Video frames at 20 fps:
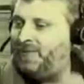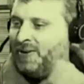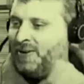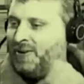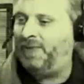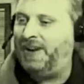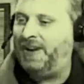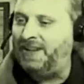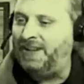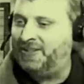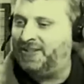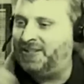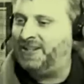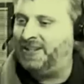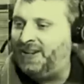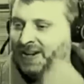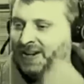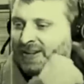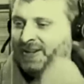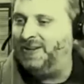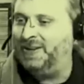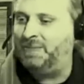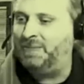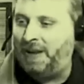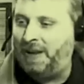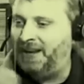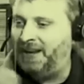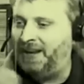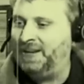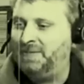your fancy color
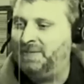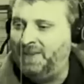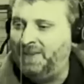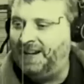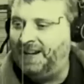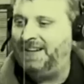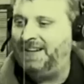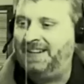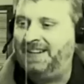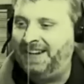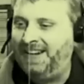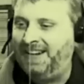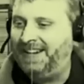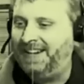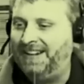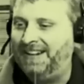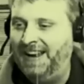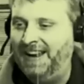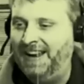back in my day.